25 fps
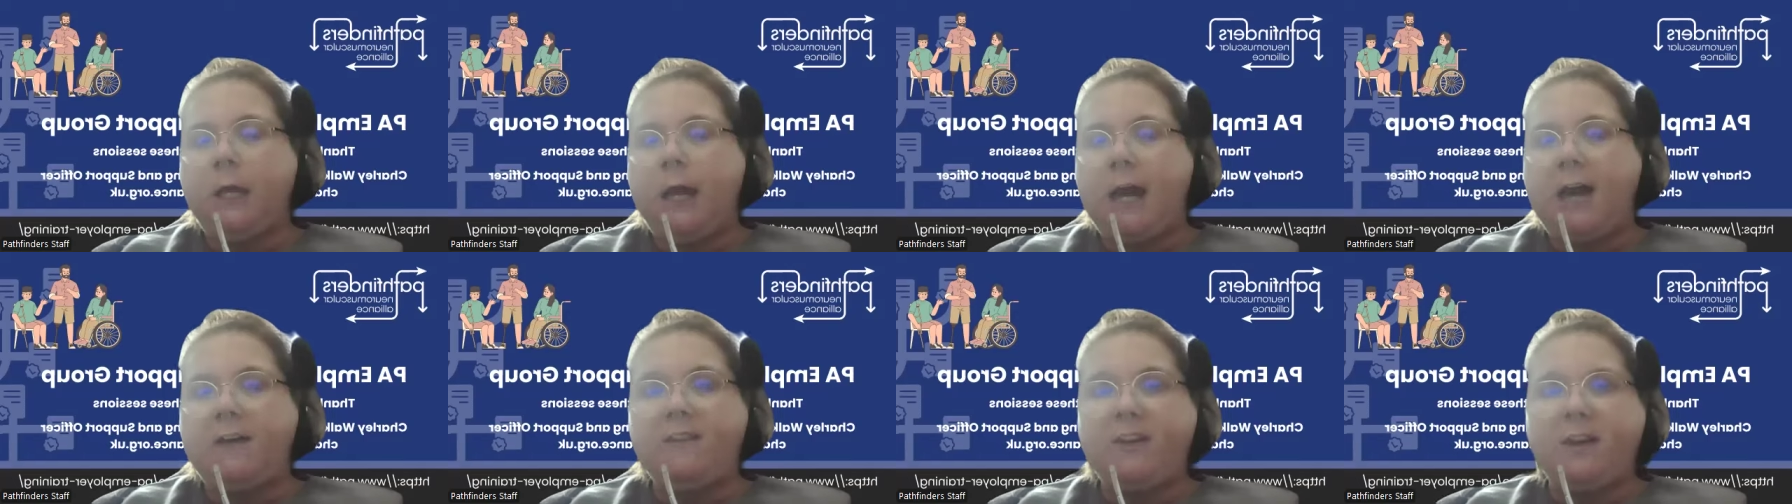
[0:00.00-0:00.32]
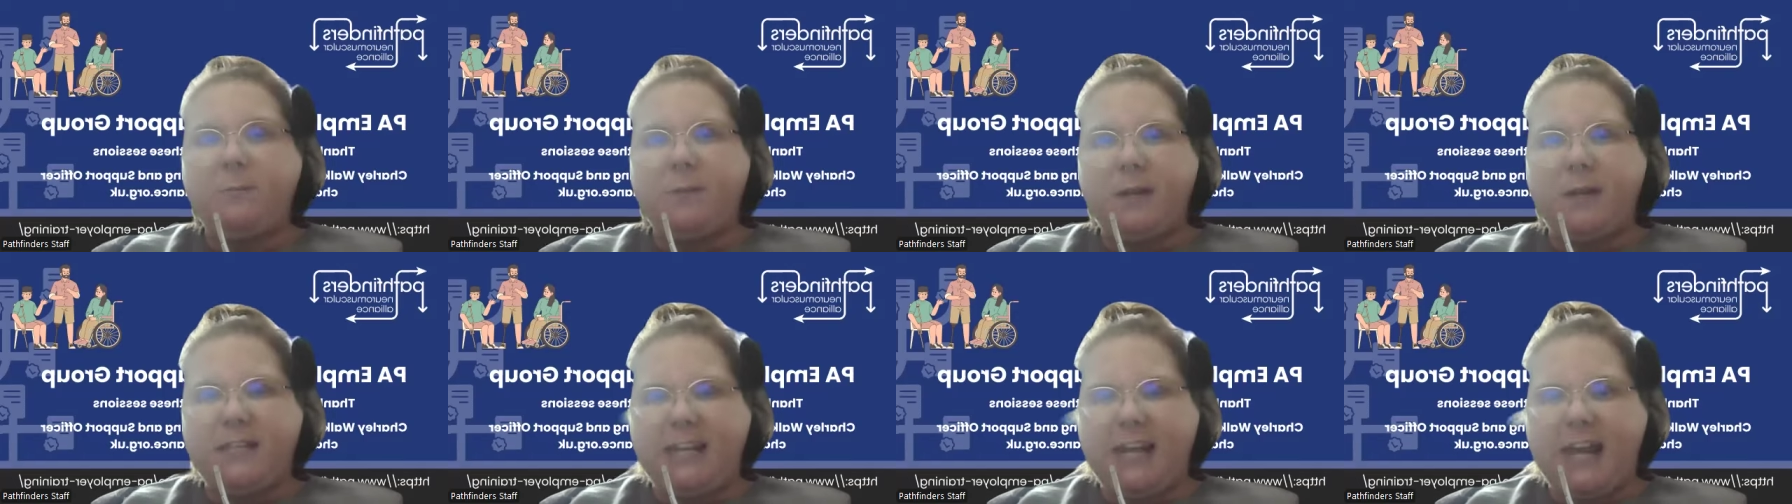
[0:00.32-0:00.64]

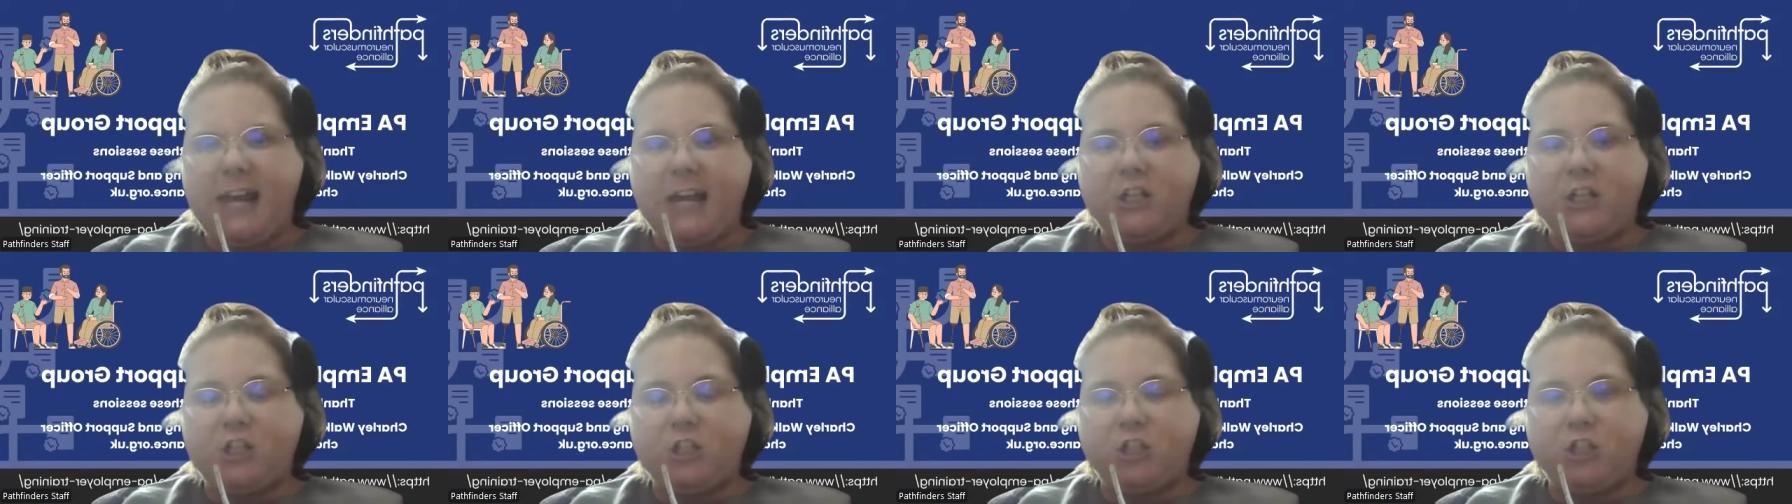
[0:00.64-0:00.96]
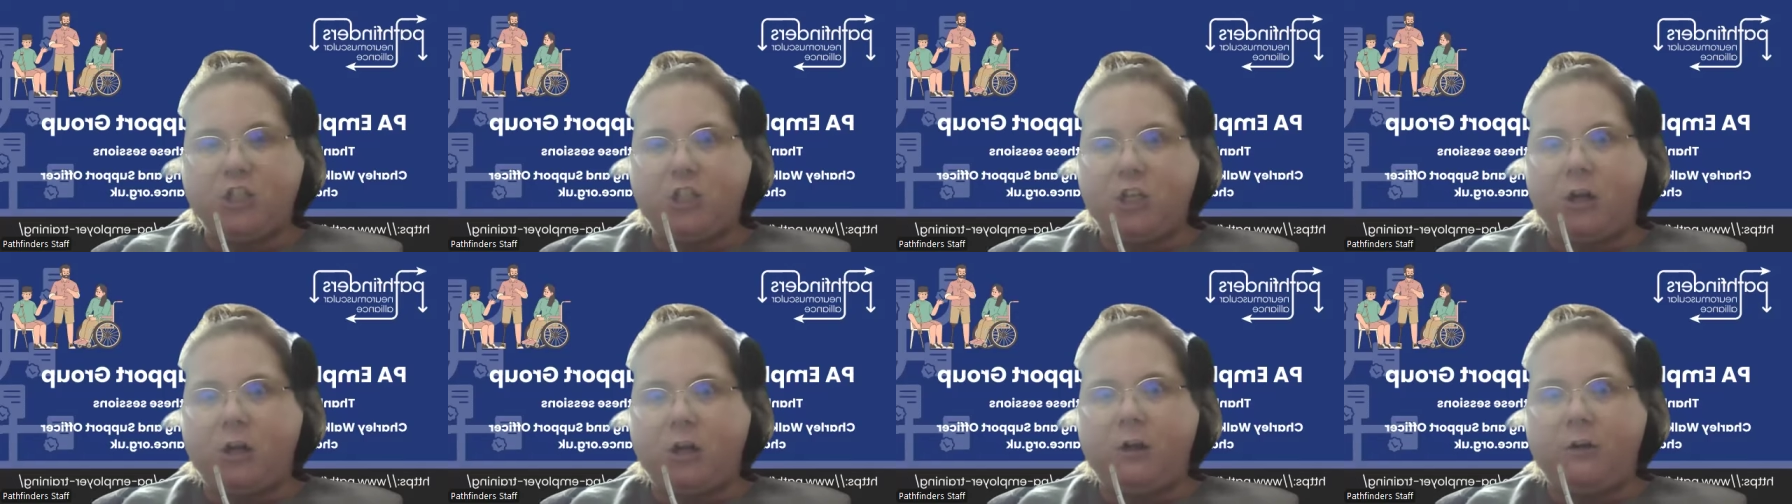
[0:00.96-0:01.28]
Having a
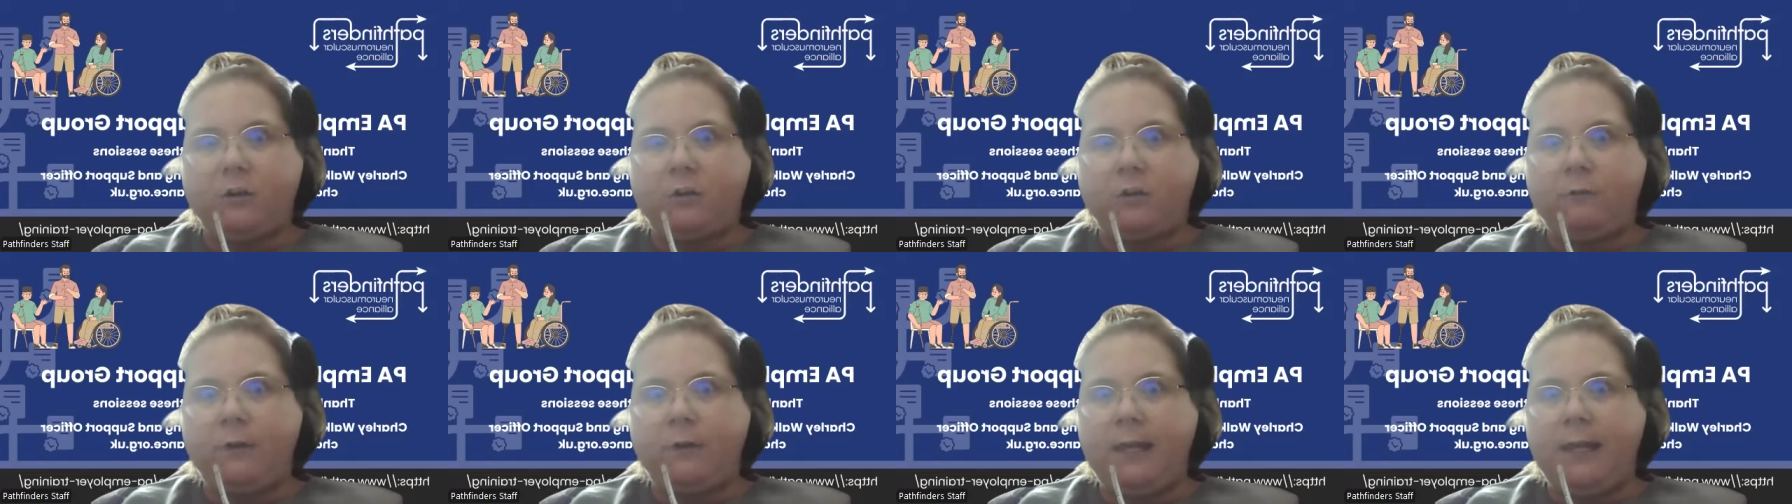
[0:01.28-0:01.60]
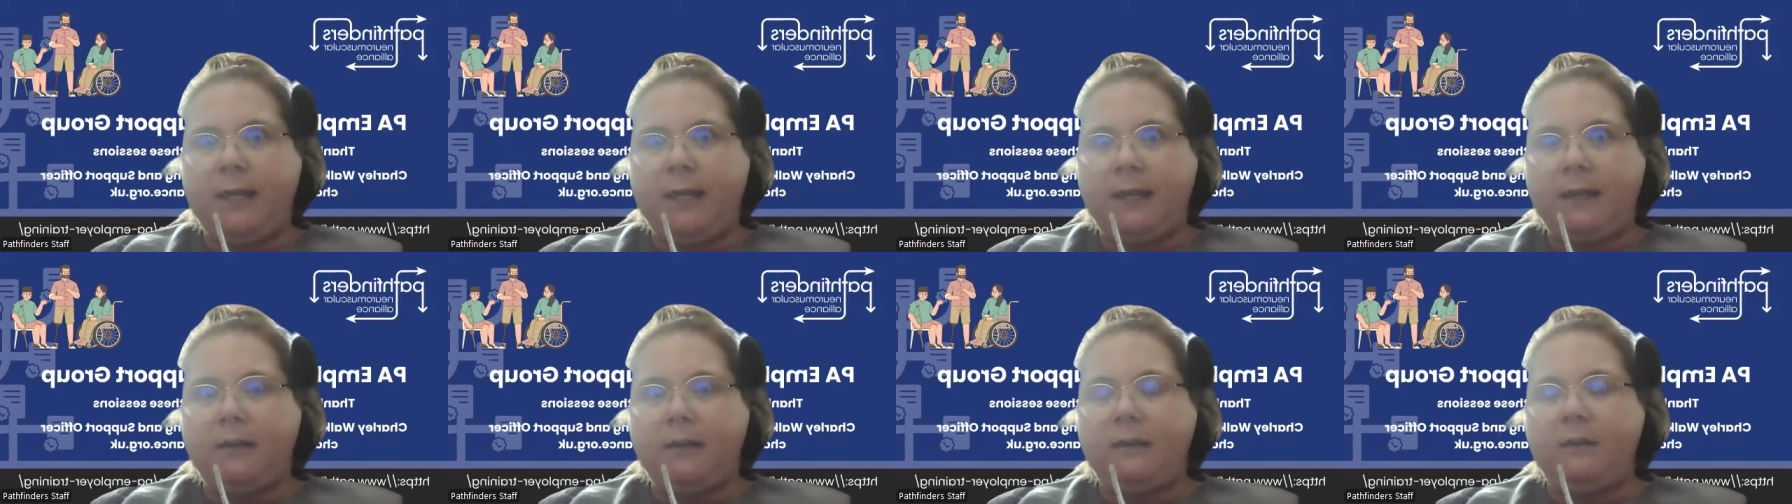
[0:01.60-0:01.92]
medication chart's
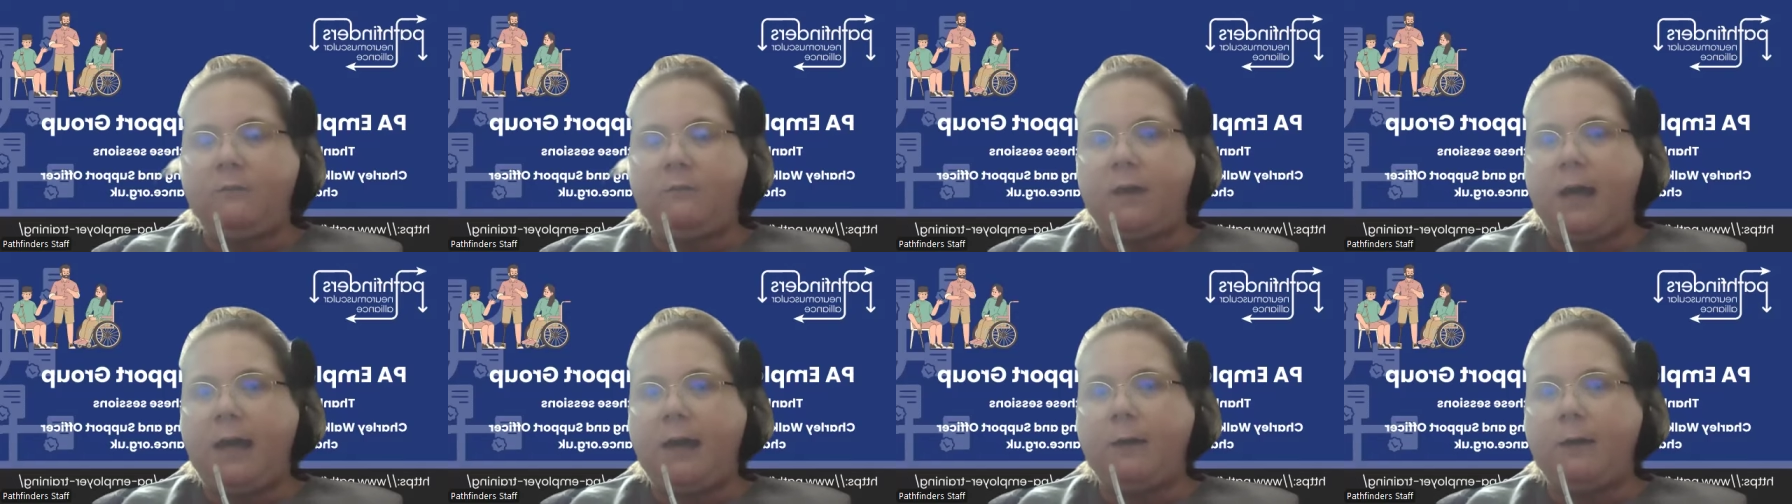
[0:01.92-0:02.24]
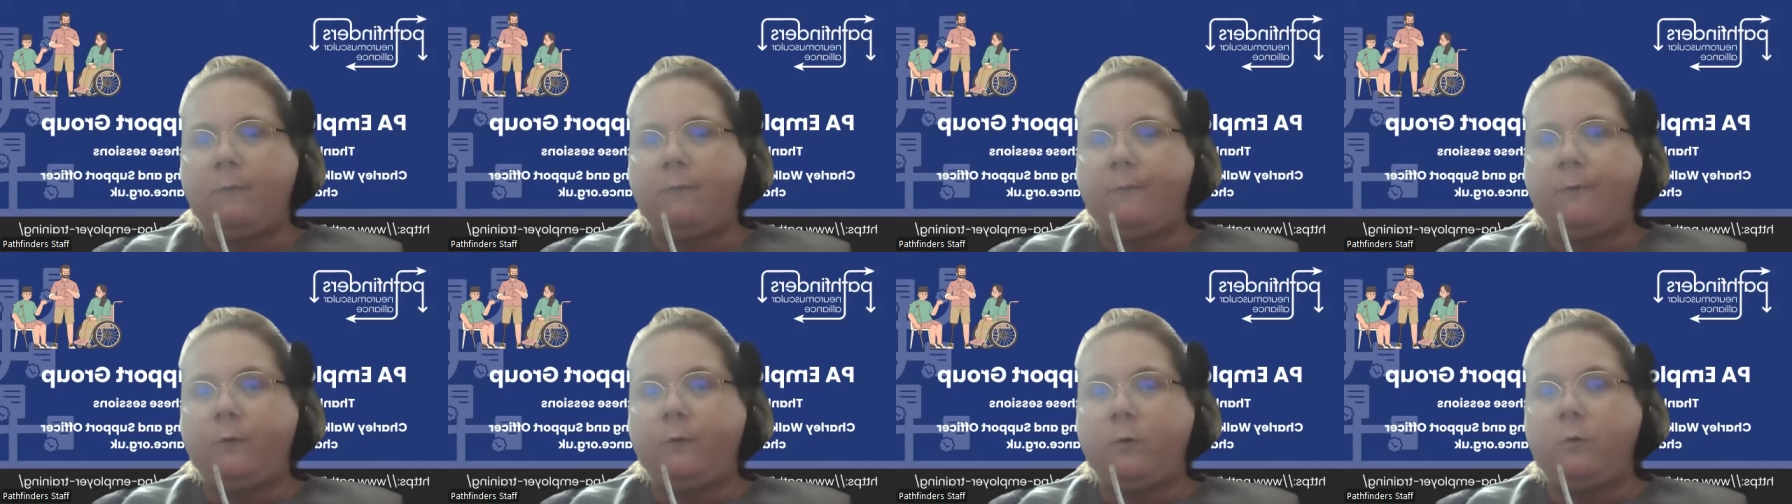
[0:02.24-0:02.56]
really
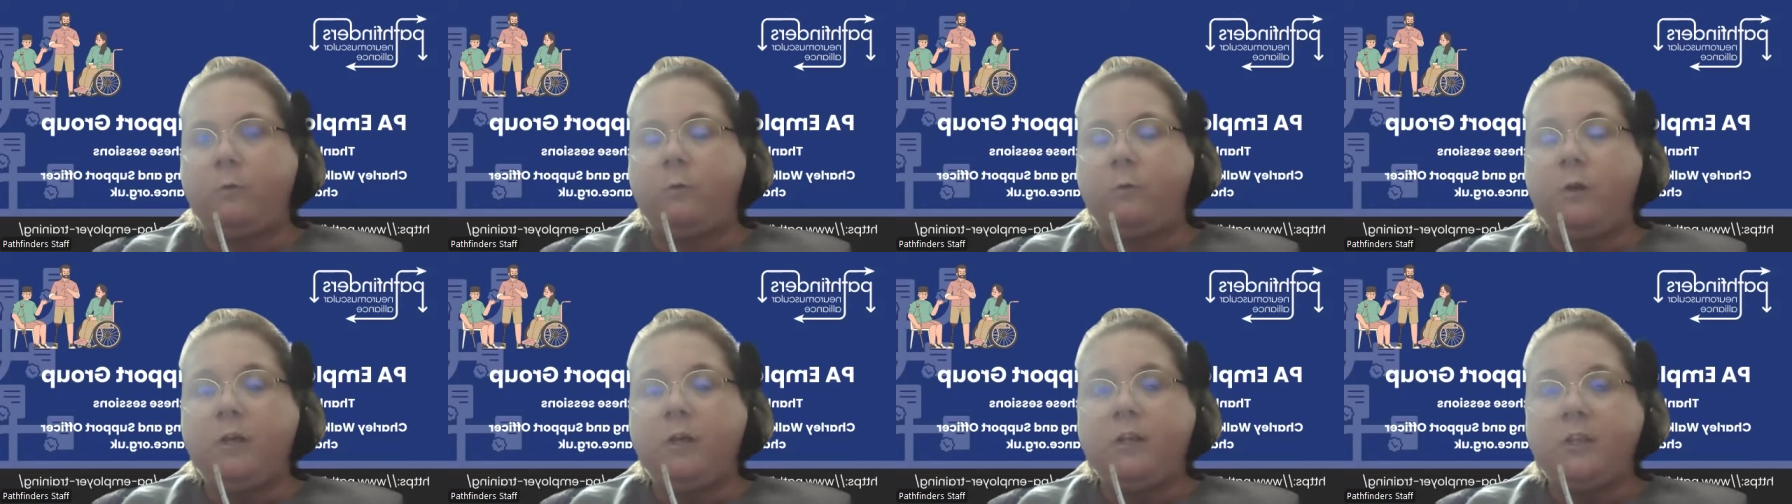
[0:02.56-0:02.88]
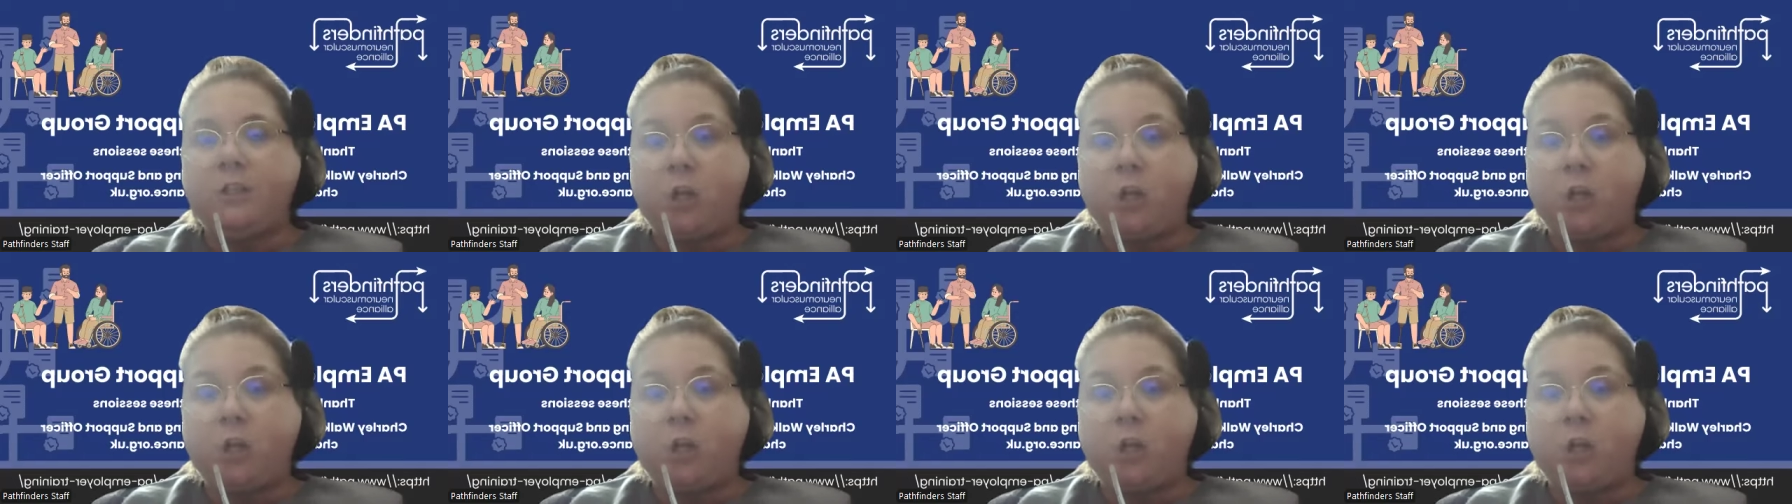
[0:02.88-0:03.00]
helpful.